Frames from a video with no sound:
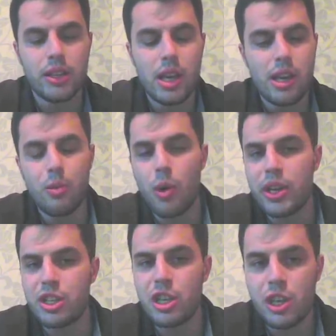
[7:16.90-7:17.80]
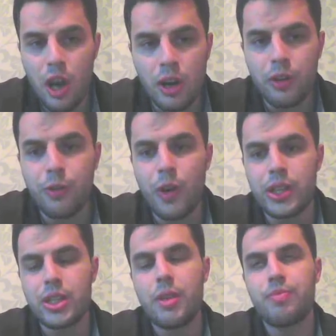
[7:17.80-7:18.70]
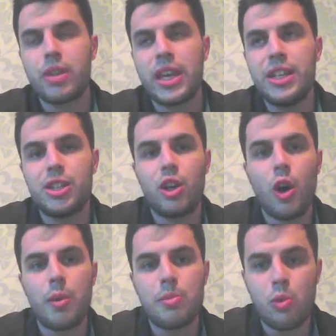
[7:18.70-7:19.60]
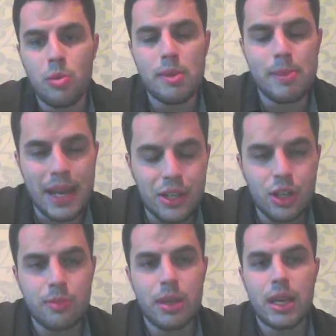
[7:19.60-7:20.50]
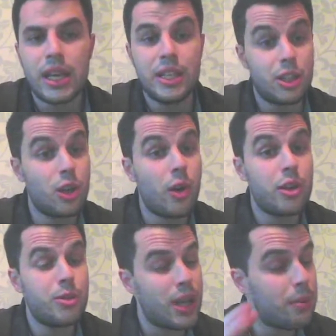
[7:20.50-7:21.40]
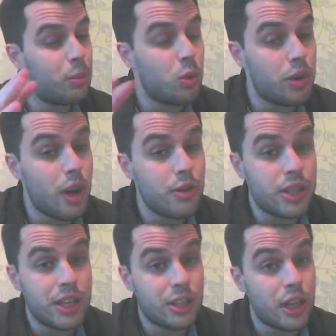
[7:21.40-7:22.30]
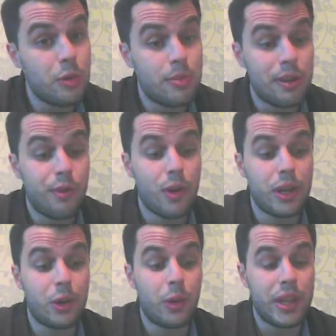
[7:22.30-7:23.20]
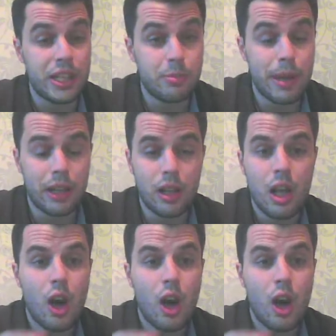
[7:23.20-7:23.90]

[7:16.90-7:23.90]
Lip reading: Dillian Whyte is the younger fighter. He's the guy with more momentum. He's the guy who's had more notice that he would be fighting on this bill.